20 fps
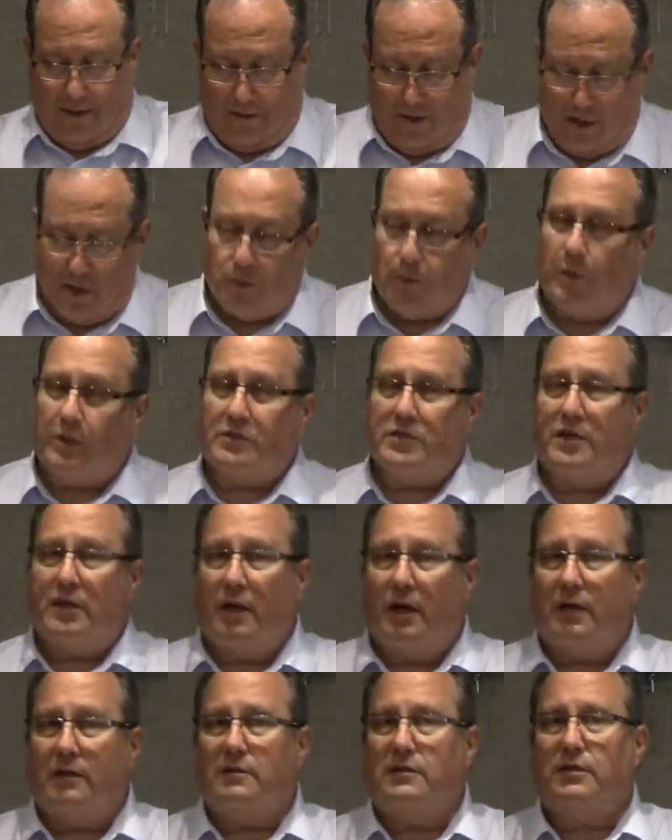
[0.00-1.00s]
This was an
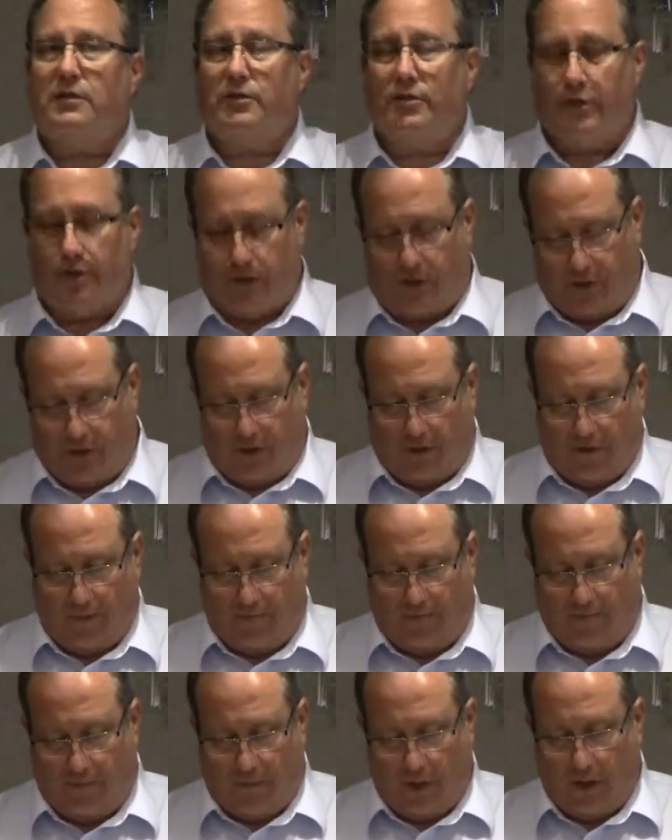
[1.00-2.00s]
unconditional,
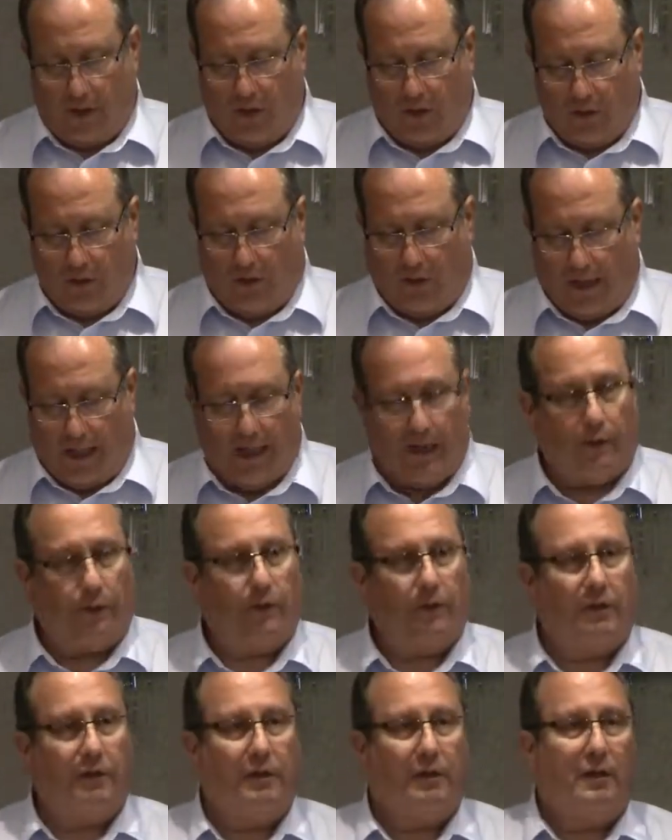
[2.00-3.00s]

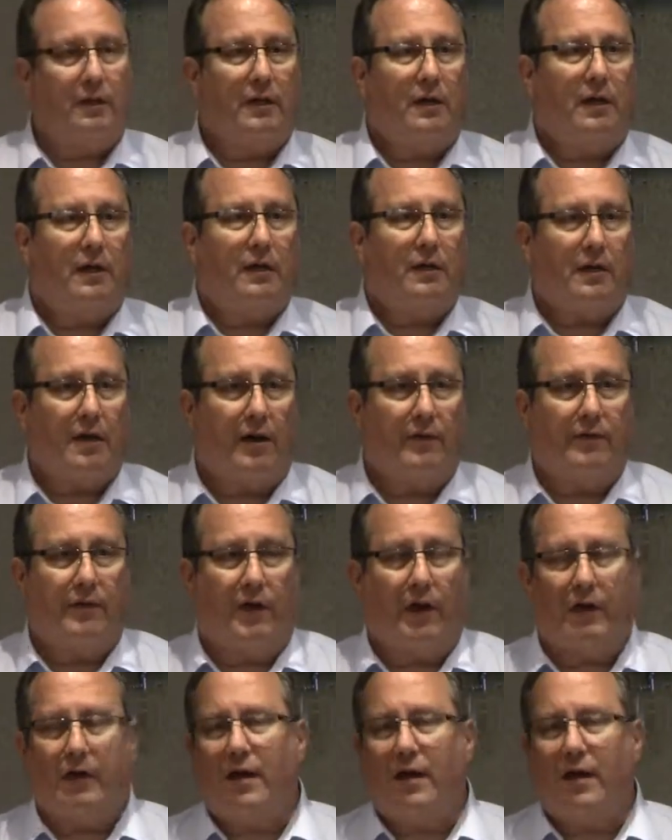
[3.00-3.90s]
unilateral covenant.